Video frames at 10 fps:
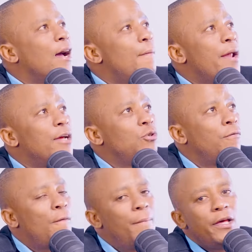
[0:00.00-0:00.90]
coming at you
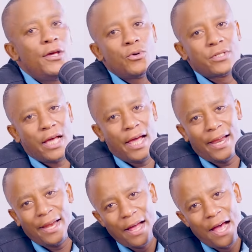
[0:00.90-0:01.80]
from Leo's
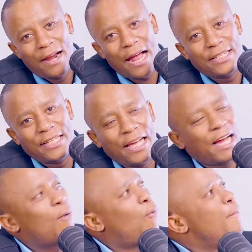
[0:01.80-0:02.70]
Inn, right here,
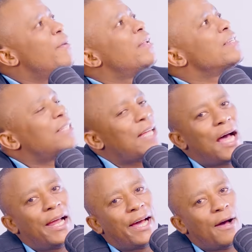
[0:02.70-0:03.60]
Kaku Middle
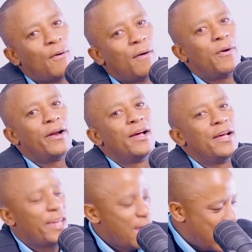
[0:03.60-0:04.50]
Star.
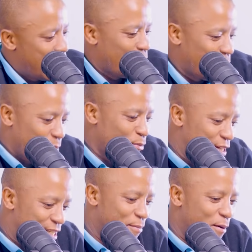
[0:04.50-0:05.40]
Yeah, remodi
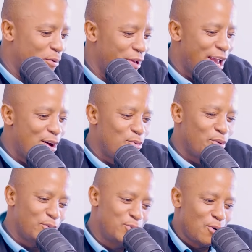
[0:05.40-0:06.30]
sababonyano
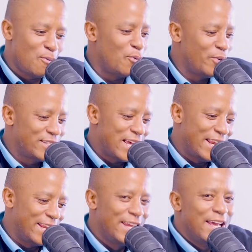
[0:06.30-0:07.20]
re dule go mo
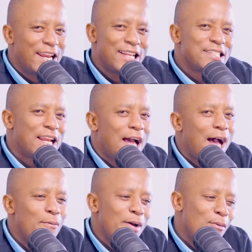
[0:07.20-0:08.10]
goditsane re ntse re
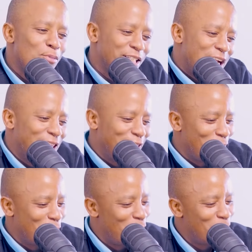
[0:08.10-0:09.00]
gagabela moshate
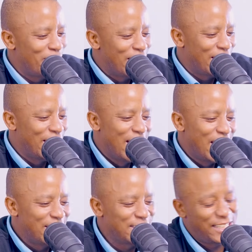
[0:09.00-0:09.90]
wa bona re
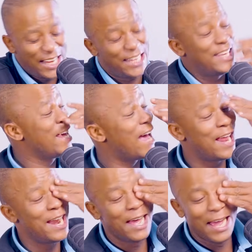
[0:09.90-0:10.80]

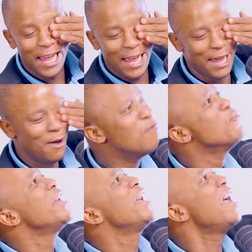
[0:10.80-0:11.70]
checkinyana.
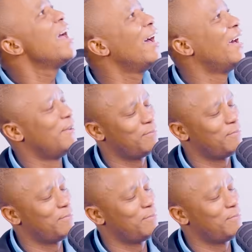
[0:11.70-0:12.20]
We here.